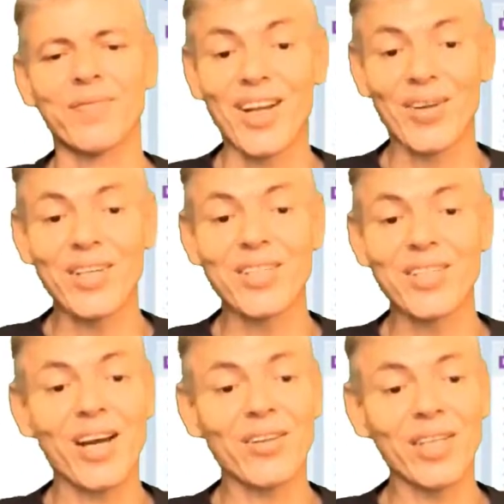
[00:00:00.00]
Notice
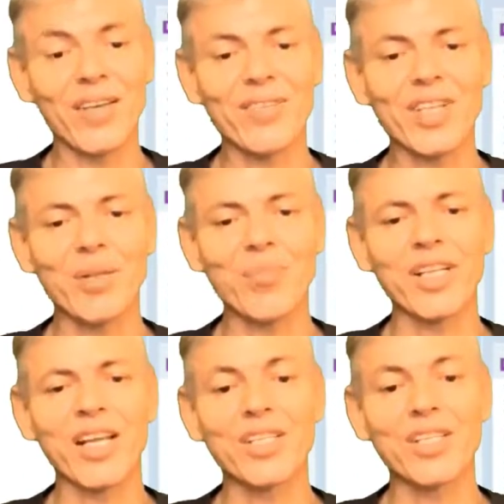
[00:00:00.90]
the outer if
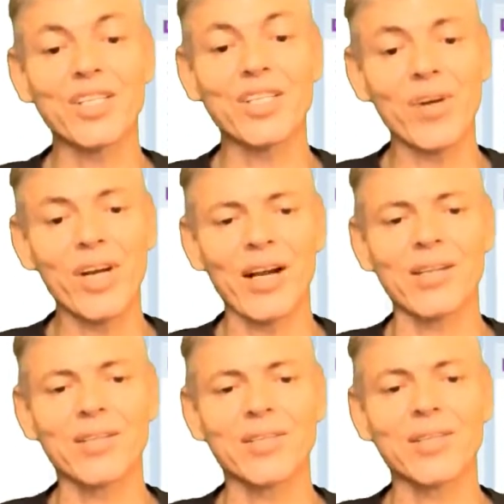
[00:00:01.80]
statement has its own
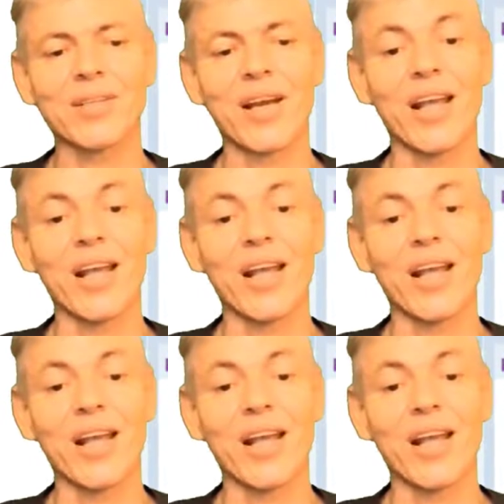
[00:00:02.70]
else